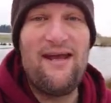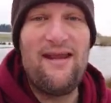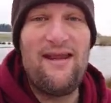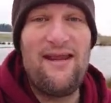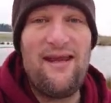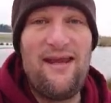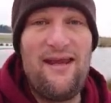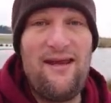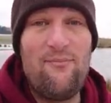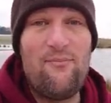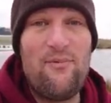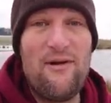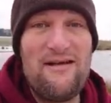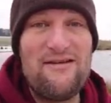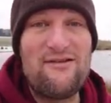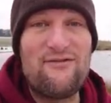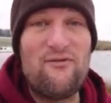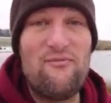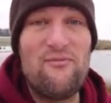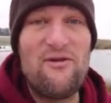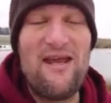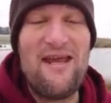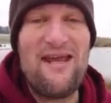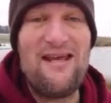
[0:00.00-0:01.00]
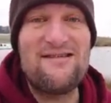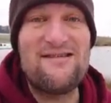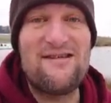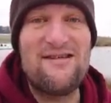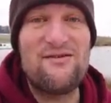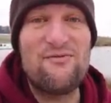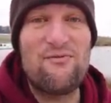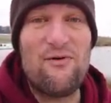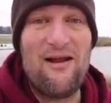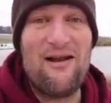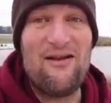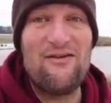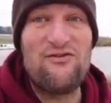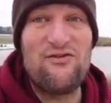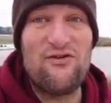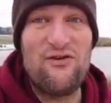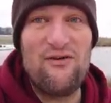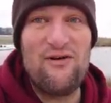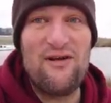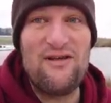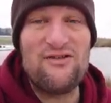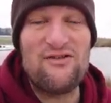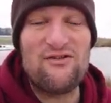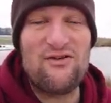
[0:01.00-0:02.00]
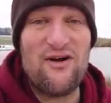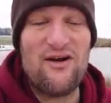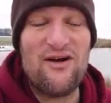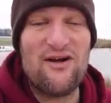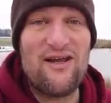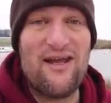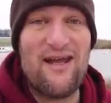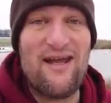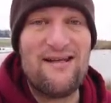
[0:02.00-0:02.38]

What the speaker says: The beast from the east has well and truly struck.